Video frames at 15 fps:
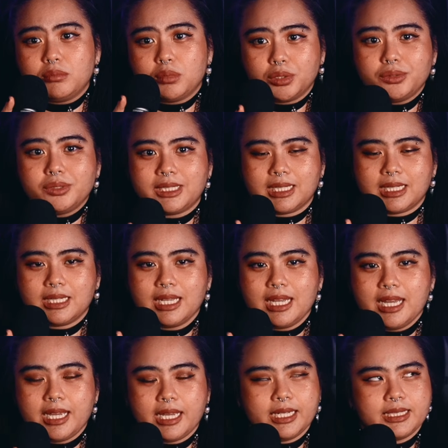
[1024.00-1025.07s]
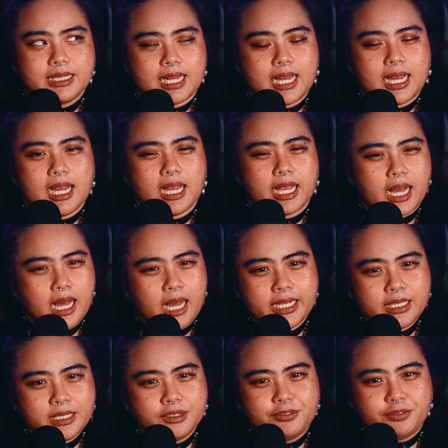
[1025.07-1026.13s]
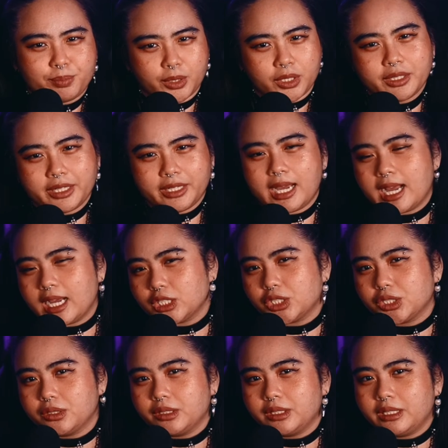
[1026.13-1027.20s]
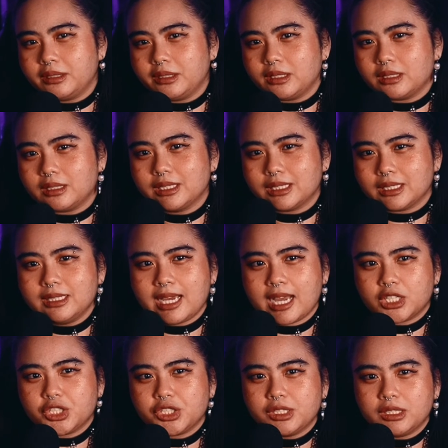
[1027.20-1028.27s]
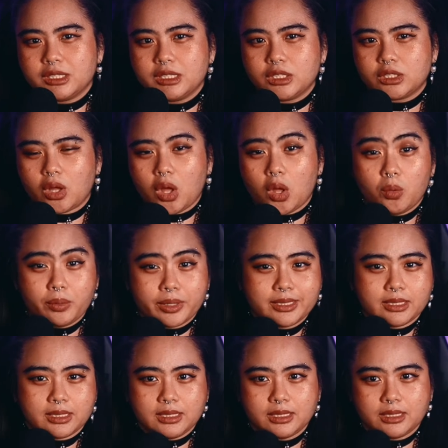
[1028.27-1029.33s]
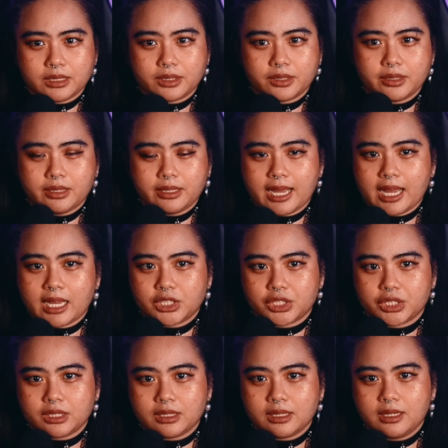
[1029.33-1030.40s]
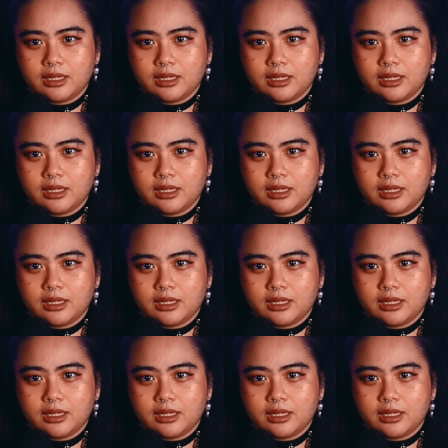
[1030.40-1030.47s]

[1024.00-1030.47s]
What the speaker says: lose it. It's kind of brilliant, actually, because inaction is always easier than action.